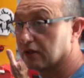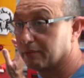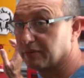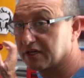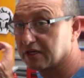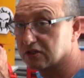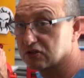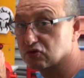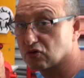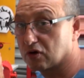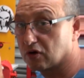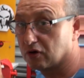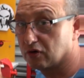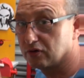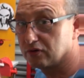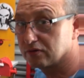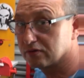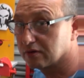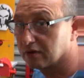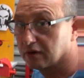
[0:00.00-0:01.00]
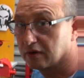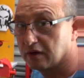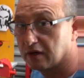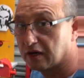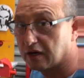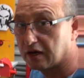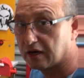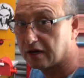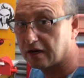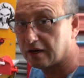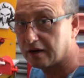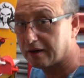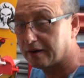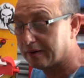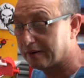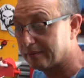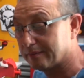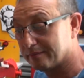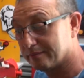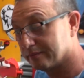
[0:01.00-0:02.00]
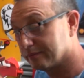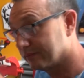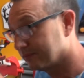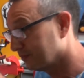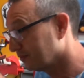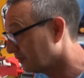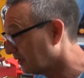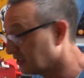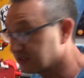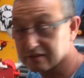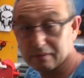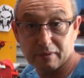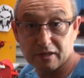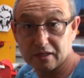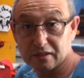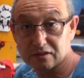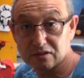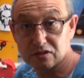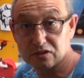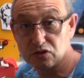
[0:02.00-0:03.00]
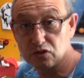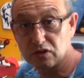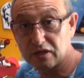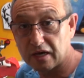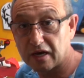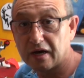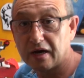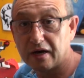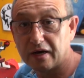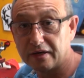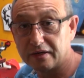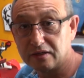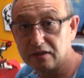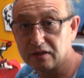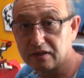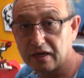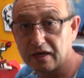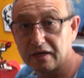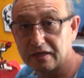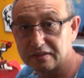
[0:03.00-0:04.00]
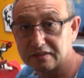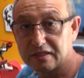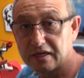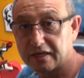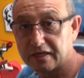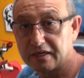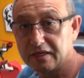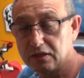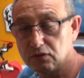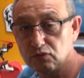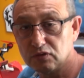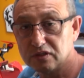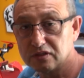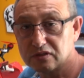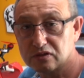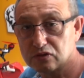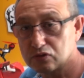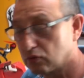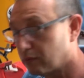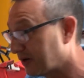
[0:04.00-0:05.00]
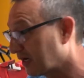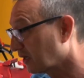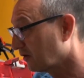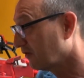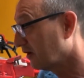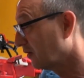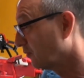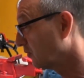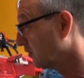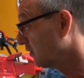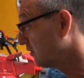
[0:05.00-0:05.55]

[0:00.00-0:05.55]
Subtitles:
a bigger drone, it's a must. You can't take any risks or muck around with